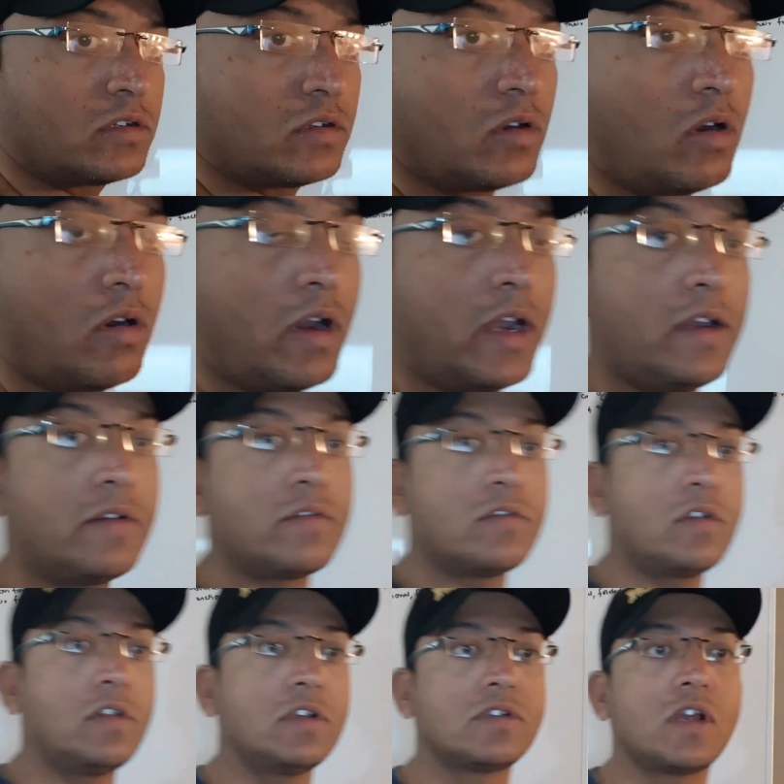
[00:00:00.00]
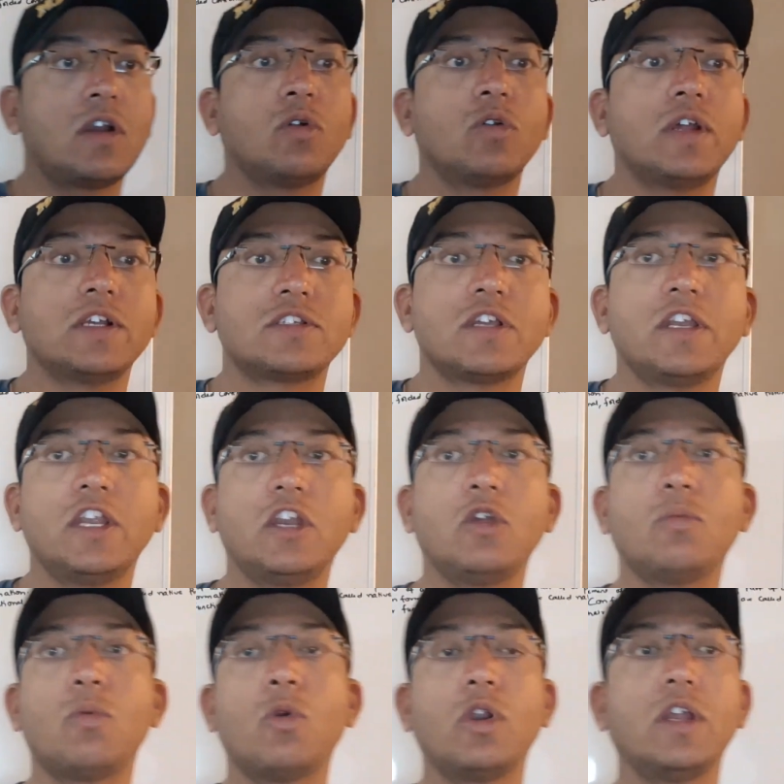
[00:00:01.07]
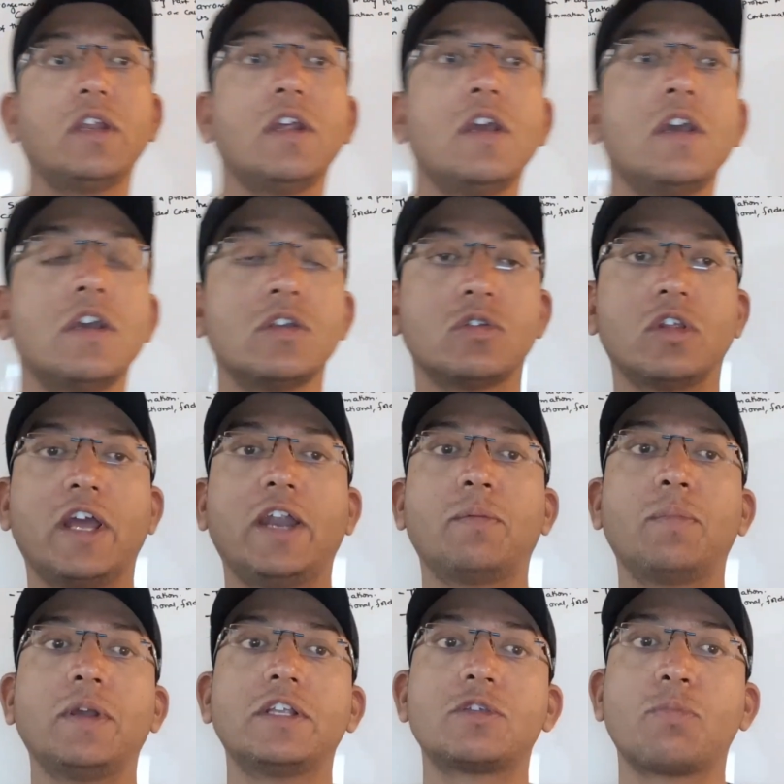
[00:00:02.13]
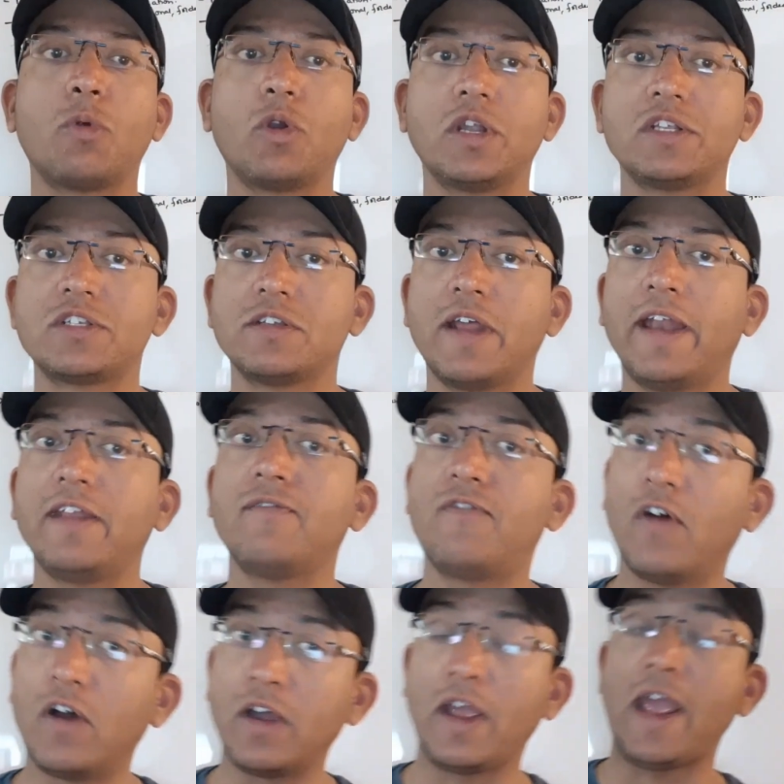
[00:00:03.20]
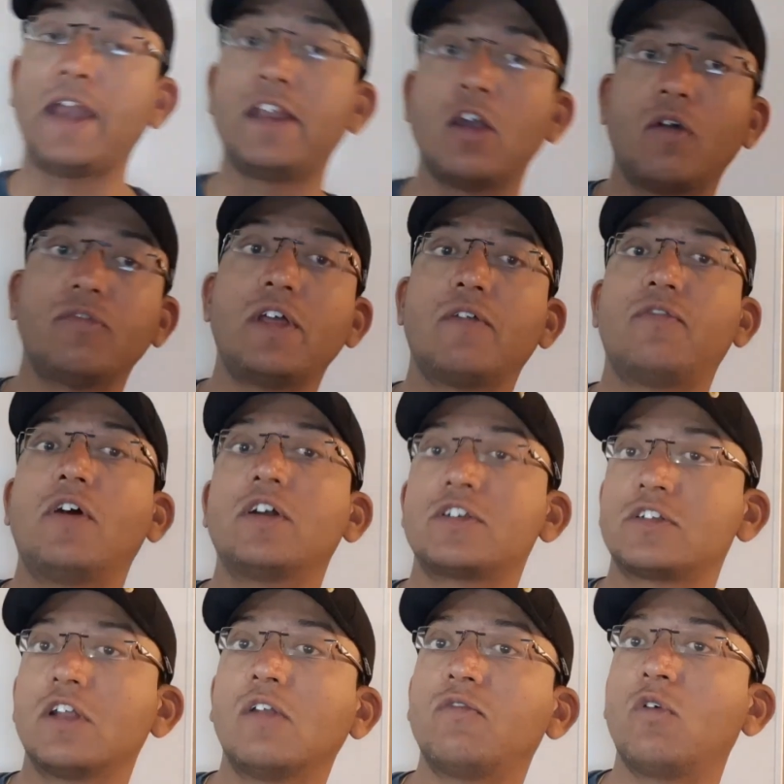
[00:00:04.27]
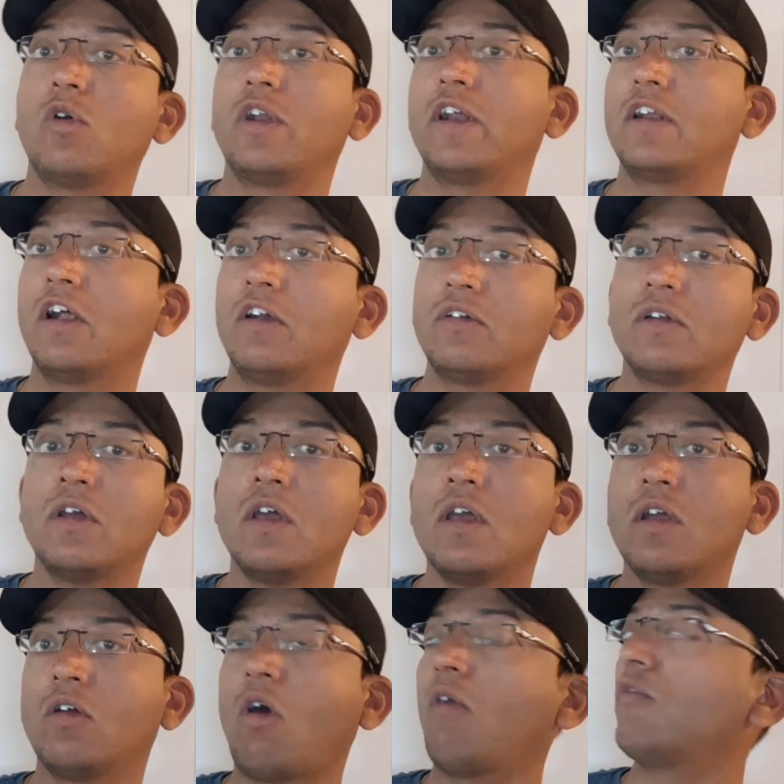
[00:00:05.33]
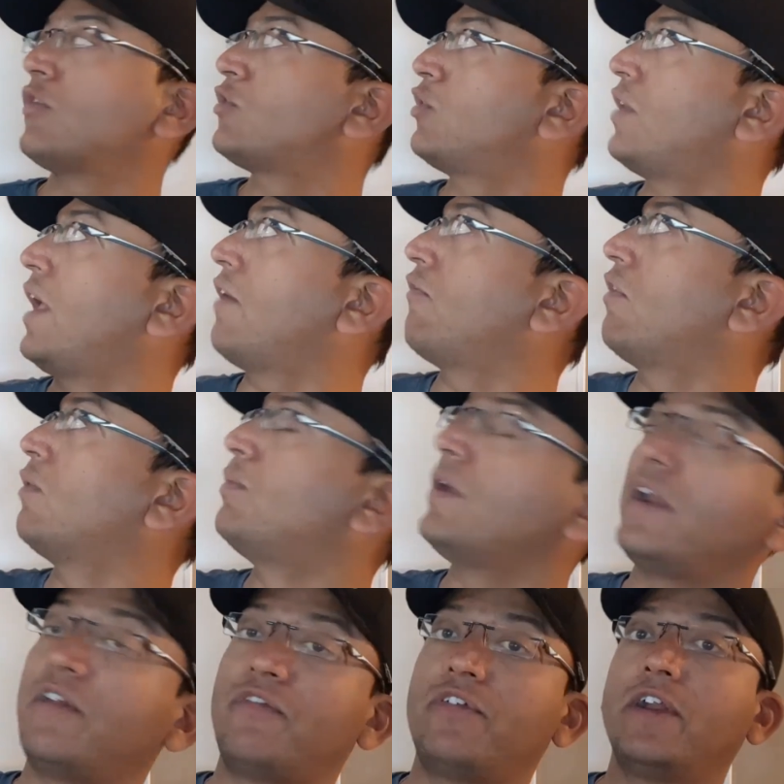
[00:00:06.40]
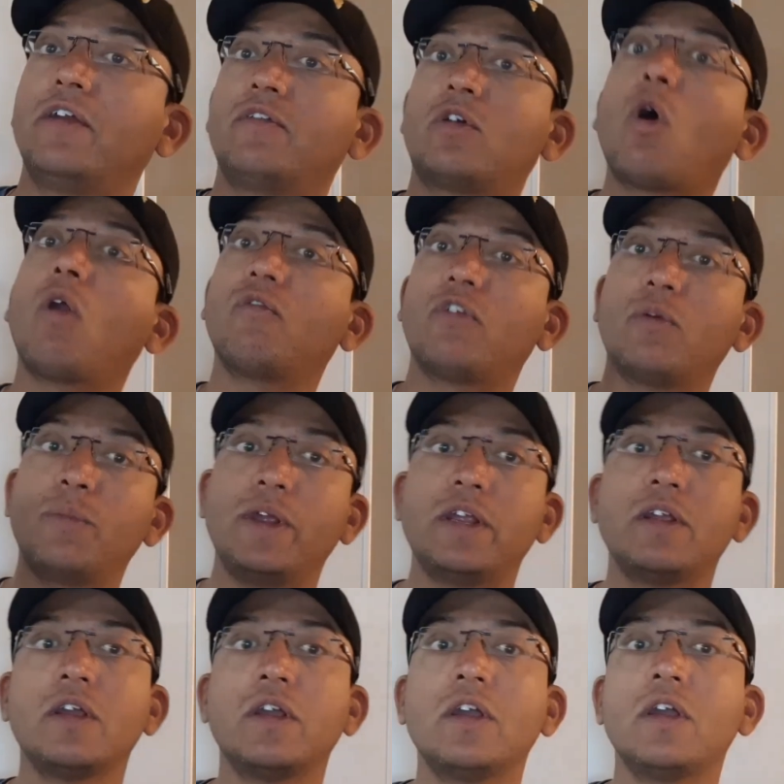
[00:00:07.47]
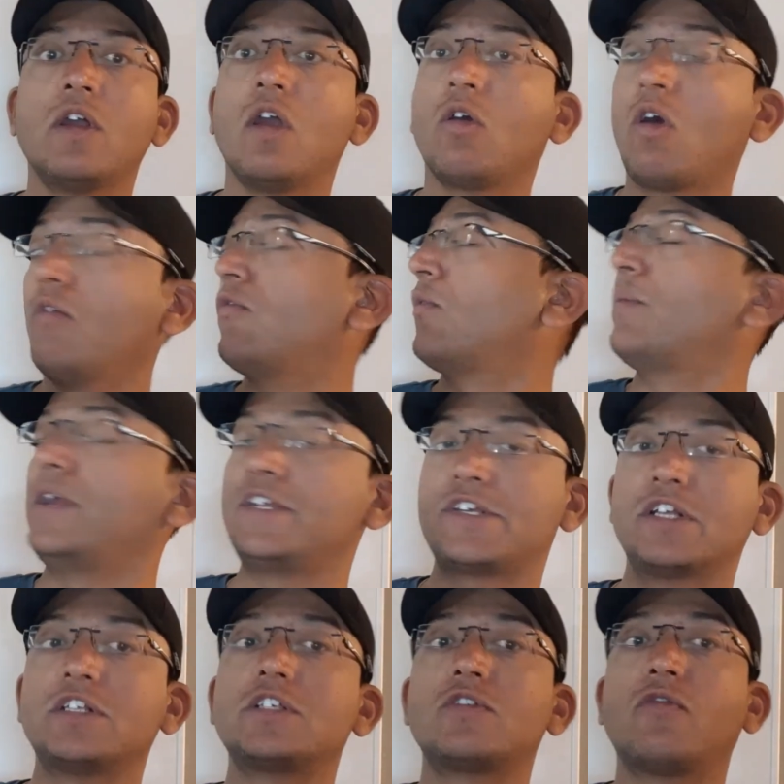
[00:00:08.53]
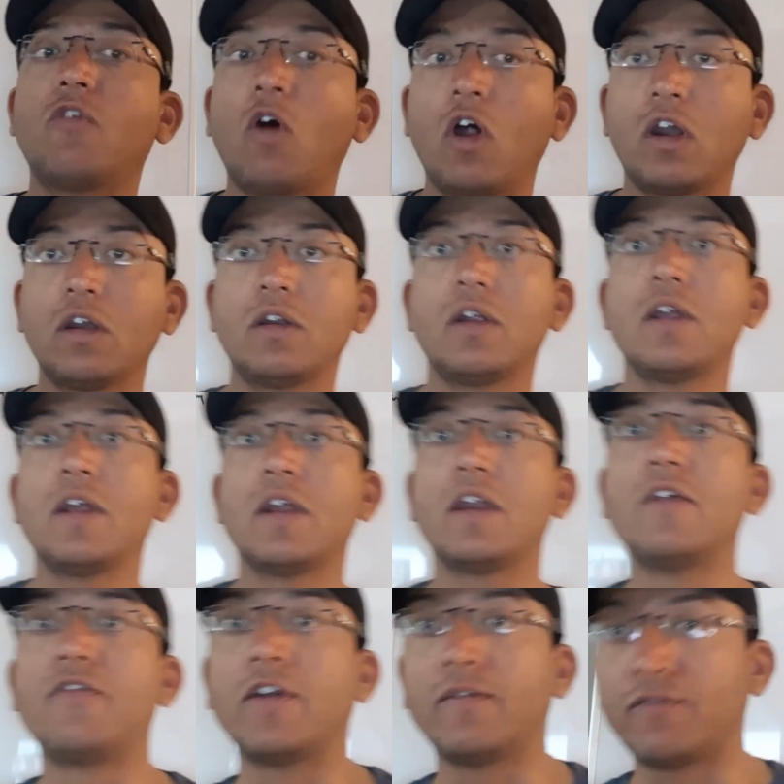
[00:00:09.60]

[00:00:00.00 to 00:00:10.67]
All right, so these are known as the native protein. So that means proteins in any of their functional folded conform. So there will be a different conformations for different